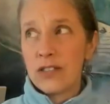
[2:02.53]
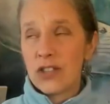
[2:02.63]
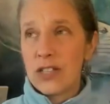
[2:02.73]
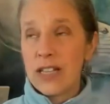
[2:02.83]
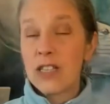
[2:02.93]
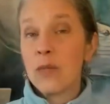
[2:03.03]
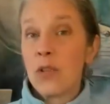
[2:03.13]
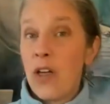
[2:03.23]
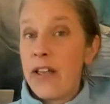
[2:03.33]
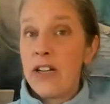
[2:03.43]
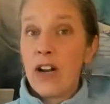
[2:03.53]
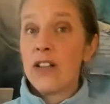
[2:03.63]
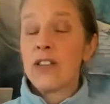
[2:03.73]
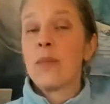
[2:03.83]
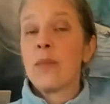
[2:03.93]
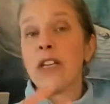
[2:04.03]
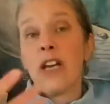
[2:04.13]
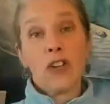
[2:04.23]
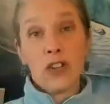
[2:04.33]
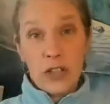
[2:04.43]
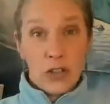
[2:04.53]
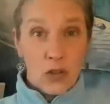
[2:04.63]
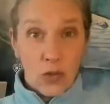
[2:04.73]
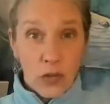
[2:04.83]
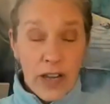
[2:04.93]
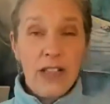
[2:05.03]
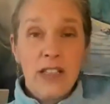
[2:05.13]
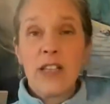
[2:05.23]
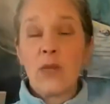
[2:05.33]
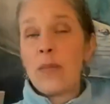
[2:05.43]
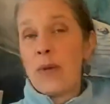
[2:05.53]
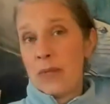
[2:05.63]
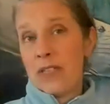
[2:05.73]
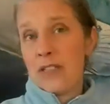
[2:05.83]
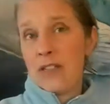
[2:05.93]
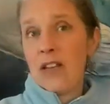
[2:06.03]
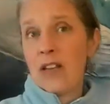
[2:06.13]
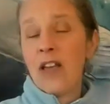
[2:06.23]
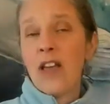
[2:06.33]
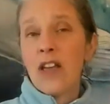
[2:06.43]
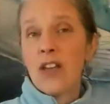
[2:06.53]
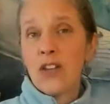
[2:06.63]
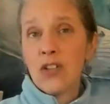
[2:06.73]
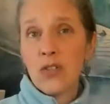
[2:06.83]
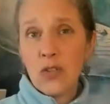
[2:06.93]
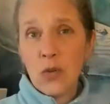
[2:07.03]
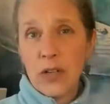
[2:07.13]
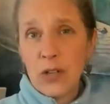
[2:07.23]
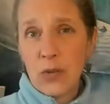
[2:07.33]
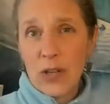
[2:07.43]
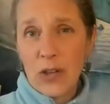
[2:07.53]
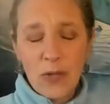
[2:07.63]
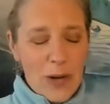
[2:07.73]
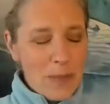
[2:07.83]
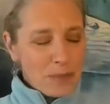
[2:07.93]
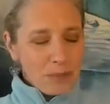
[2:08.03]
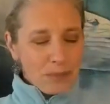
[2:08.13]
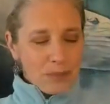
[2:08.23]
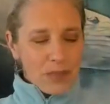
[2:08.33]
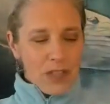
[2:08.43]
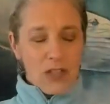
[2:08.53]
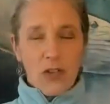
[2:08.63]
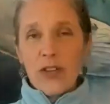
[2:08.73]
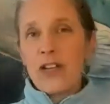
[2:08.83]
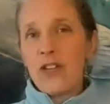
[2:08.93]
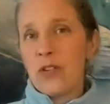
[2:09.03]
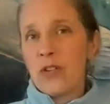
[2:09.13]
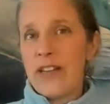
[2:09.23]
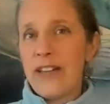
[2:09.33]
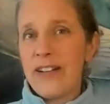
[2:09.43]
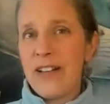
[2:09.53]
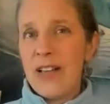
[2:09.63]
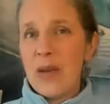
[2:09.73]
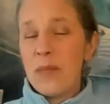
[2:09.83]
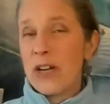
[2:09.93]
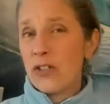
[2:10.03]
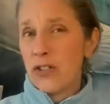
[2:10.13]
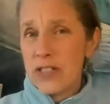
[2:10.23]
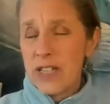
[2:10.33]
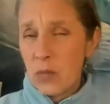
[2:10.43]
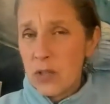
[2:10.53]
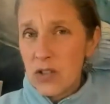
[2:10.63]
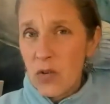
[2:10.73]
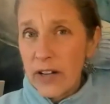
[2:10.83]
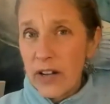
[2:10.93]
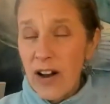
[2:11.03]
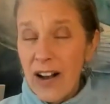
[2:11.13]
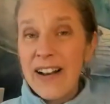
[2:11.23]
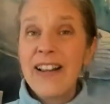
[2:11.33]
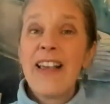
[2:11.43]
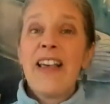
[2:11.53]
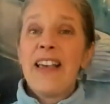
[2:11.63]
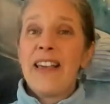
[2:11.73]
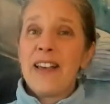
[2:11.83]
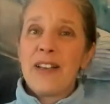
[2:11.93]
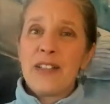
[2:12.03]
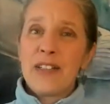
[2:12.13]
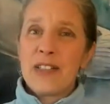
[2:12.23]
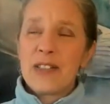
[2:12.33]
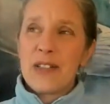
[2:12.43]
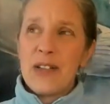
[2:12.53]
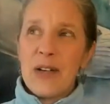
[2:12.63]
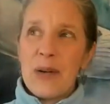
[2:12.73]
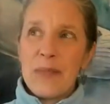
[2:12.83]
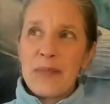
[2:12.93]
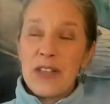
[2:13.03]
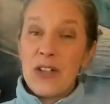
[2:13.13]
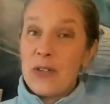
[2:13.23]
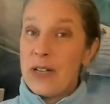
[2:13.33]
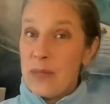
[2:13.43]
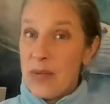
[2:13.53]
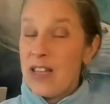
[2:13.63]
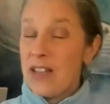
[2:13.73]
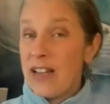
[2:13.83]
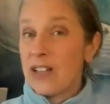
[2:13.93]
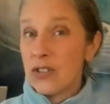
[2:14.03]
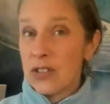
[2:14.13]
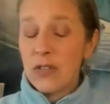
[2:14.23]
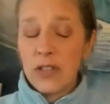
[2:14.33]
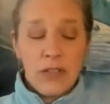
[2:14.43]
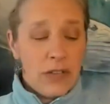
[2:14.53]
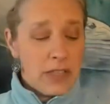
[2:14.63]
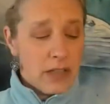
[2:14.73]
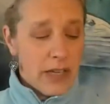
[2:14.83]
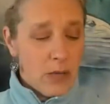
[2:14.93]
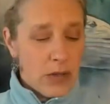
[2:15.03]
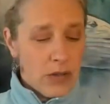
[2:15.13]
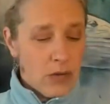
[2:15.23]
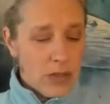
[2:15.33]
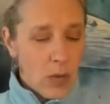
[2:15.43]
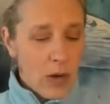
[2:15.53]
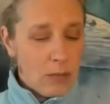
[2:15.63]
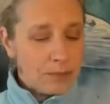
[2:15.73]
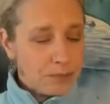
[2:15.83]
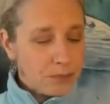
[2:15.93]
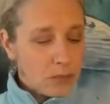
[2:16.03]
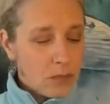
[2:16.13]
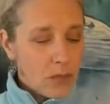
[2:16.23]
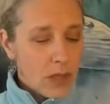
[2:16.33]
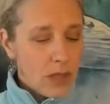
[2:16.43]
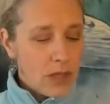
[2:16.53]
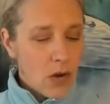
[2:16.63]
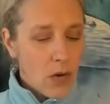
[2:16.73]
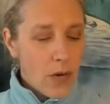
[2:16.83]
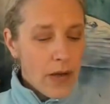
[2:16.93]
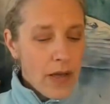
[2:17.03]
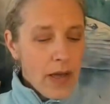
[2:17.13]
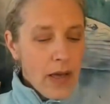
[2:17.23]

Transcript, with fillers: shed some light on some of the energetic trends that we may be seeing in June 2023, so that you can better understand what's going on, and you know, and it may actually really resonate with you as well. So